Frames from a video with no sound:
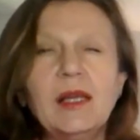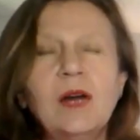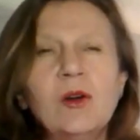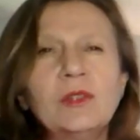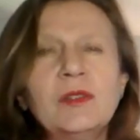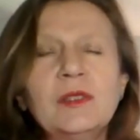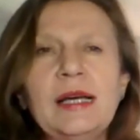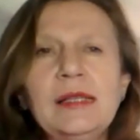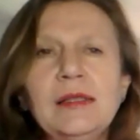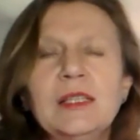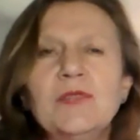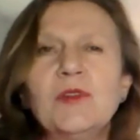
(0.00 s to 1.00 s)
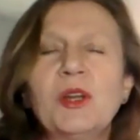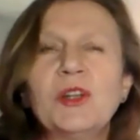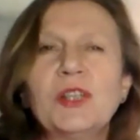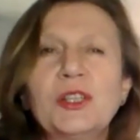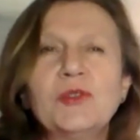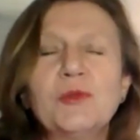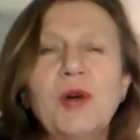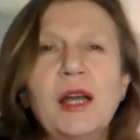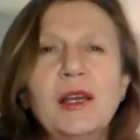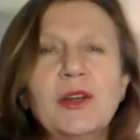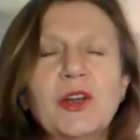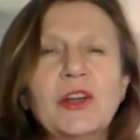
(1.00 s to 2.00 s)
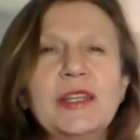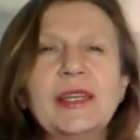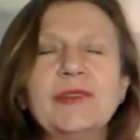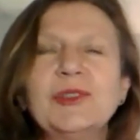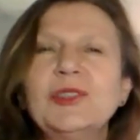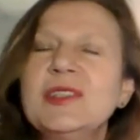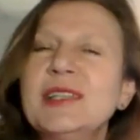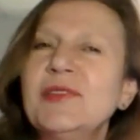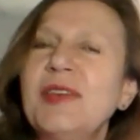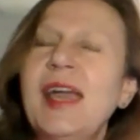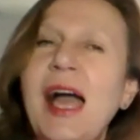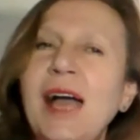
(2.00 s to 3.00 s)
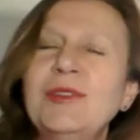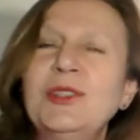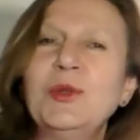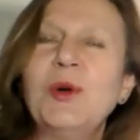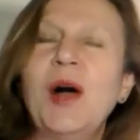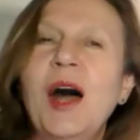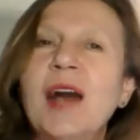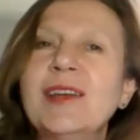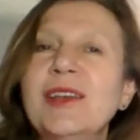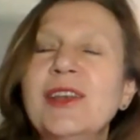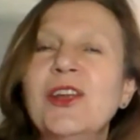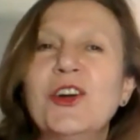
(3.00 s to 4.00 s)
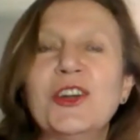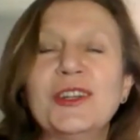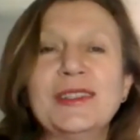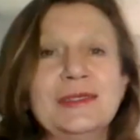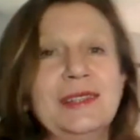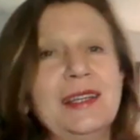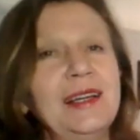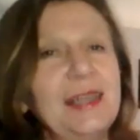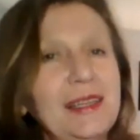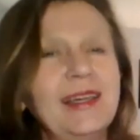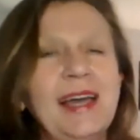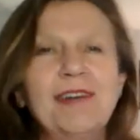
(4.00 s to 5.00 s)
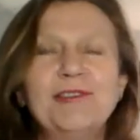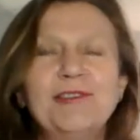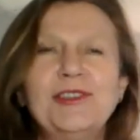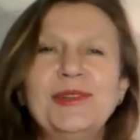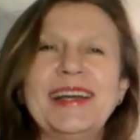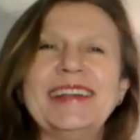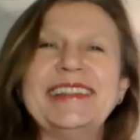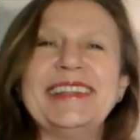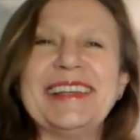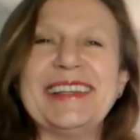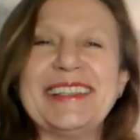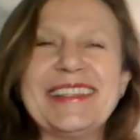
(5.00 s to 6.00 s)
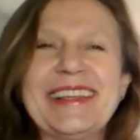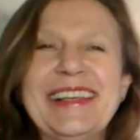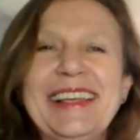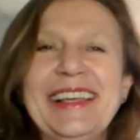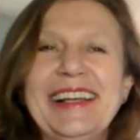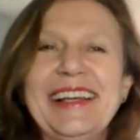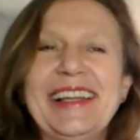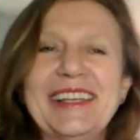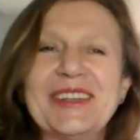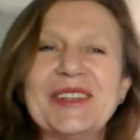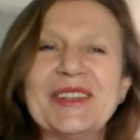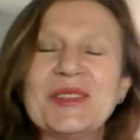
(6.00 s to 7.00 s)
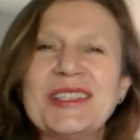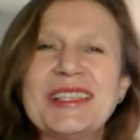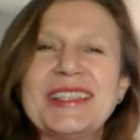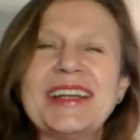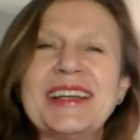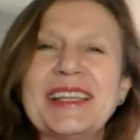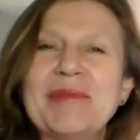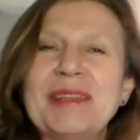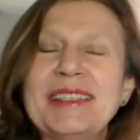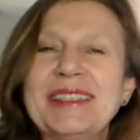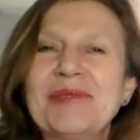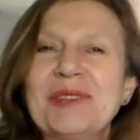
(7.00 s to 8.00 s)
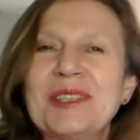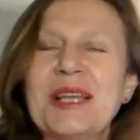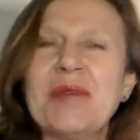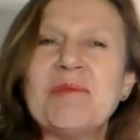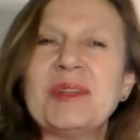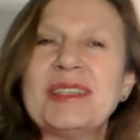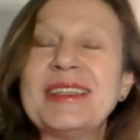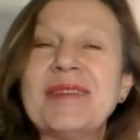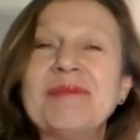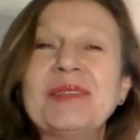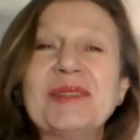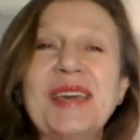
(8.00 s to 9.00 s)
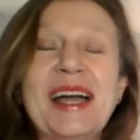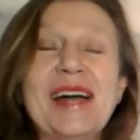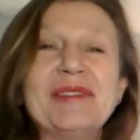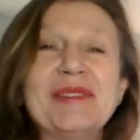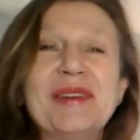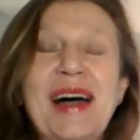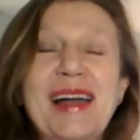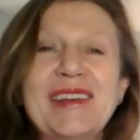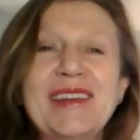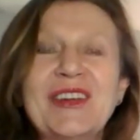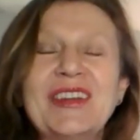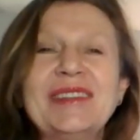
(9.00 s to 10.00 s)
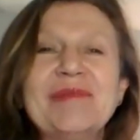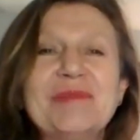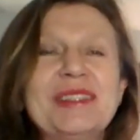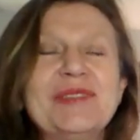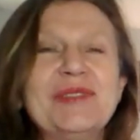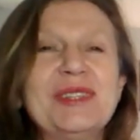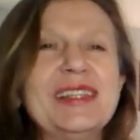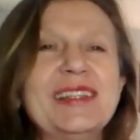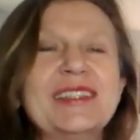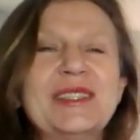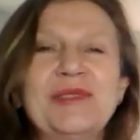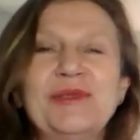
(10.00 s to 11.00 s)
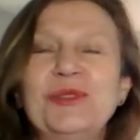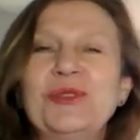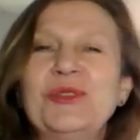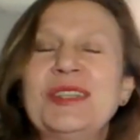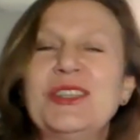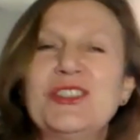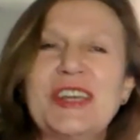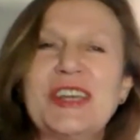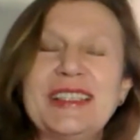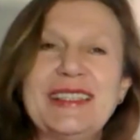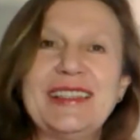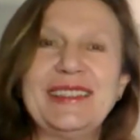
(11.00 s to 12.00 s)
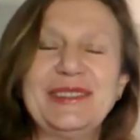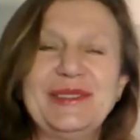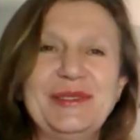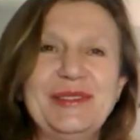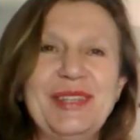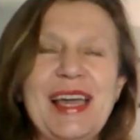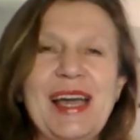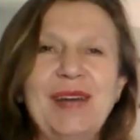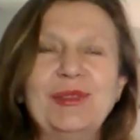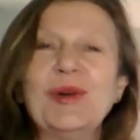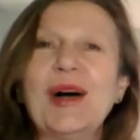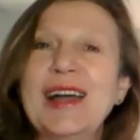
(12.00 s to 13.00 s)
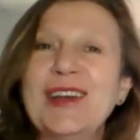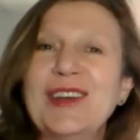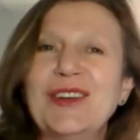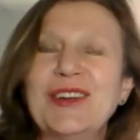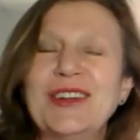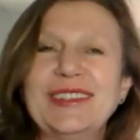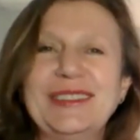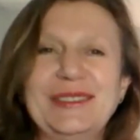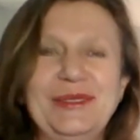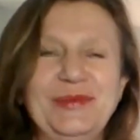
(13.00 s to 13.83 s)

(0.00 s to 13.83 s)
Our title is From Learning to Unlearning. What is that we have to unlearn? I have few ideas, like resources unlimited, for example, is something we have to unlearn. But what else would you suggest we have to unlearn?